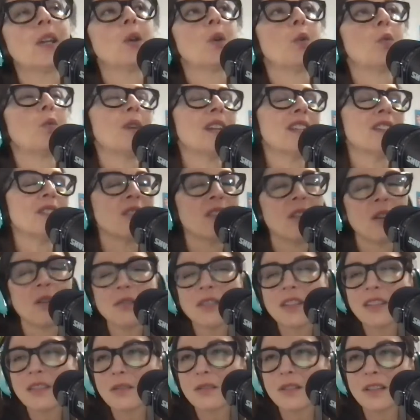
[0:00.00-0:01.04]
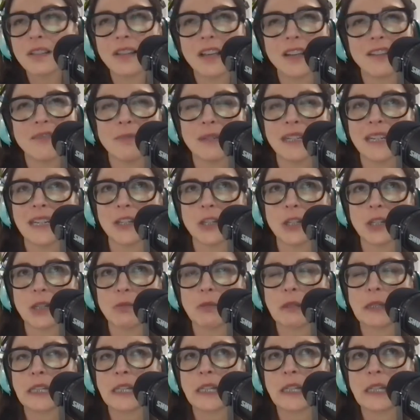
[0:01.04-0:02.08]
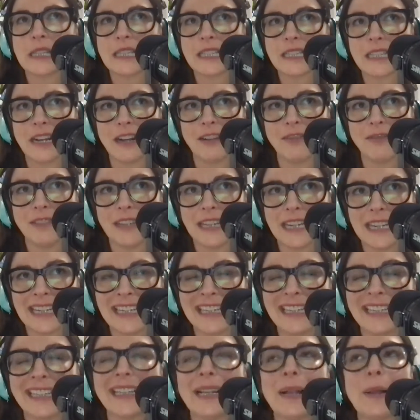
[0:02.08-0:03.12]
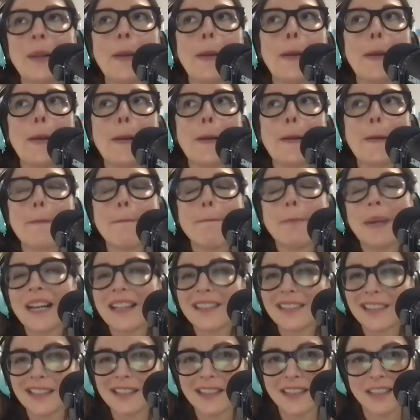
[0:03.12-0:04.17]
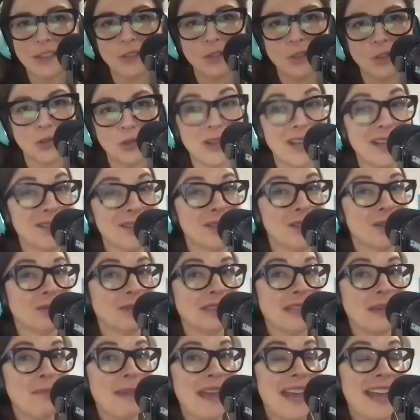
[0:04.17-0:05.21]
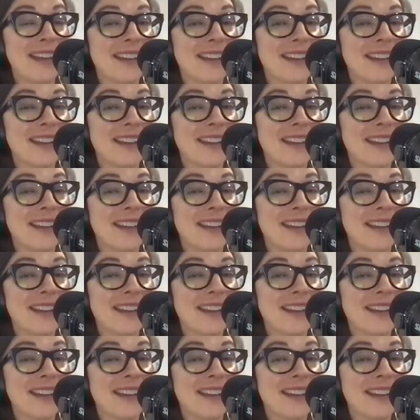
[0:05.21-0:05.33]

We know that there's a lot of potentially really good stuff in it, but the clinical trials don't really pan